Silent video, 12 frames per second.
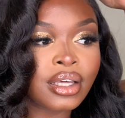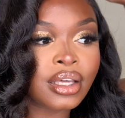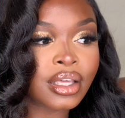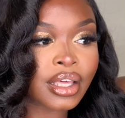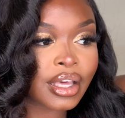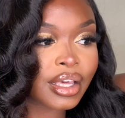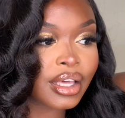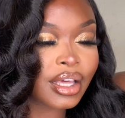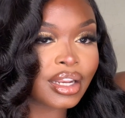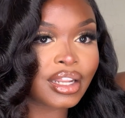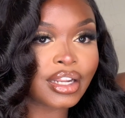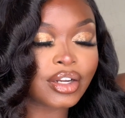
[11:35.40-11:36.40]
Okay,
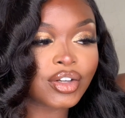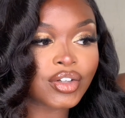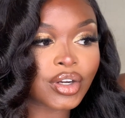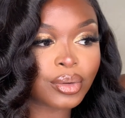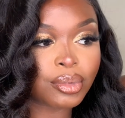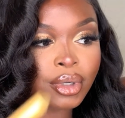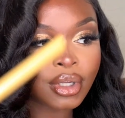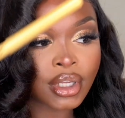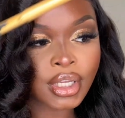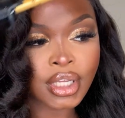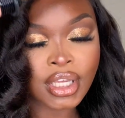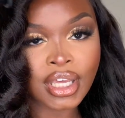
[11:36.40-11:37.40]
and let it drop.
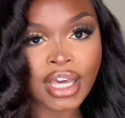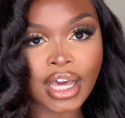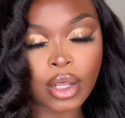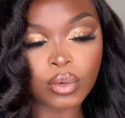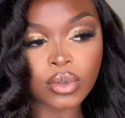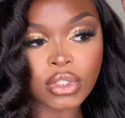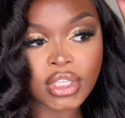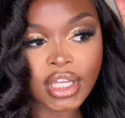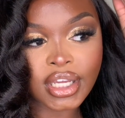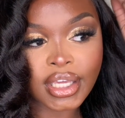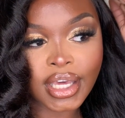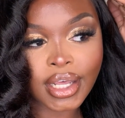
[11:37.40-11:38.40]
And we'll do
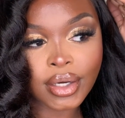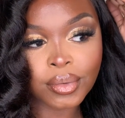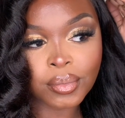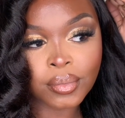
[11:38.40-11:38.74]
that again.